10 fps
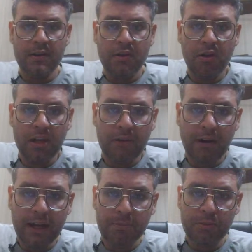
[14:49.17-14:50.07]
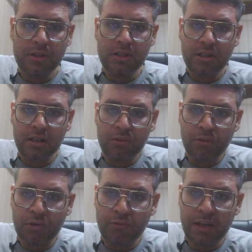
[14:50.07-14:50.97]
Okay, white position is
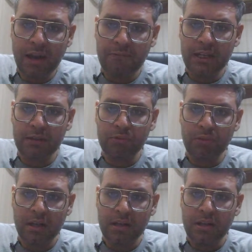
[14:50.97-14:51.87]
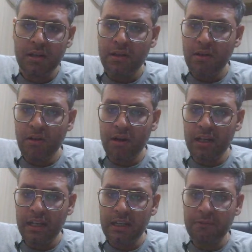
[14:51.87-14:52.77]
good. We have weak square.
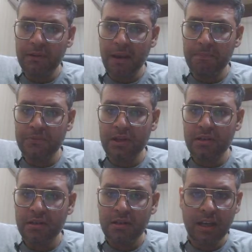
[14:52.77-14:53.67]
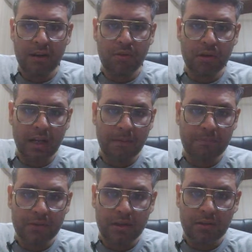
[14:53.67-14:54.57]
Okay, if capture, cannot
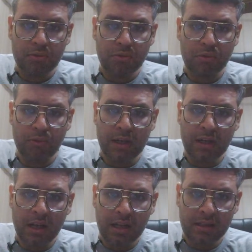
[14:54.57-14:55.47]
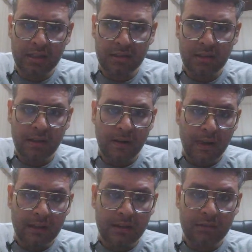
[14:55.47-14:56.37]
capture. This
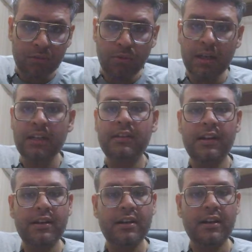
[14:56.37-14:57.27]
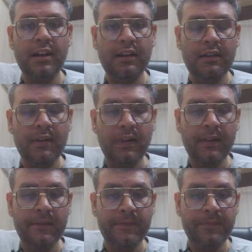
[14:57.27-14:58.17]
This queen is under attack.
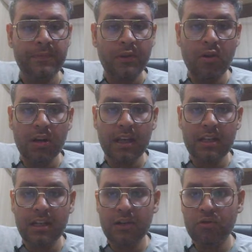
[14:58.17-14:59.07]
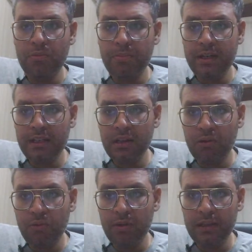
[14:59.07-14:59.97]
Okay, he need to bring
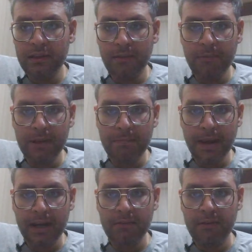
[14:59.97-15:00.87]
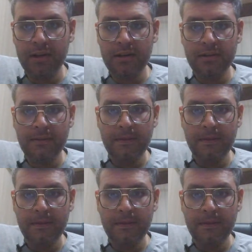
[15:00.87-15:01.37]
the queen somewhere backward.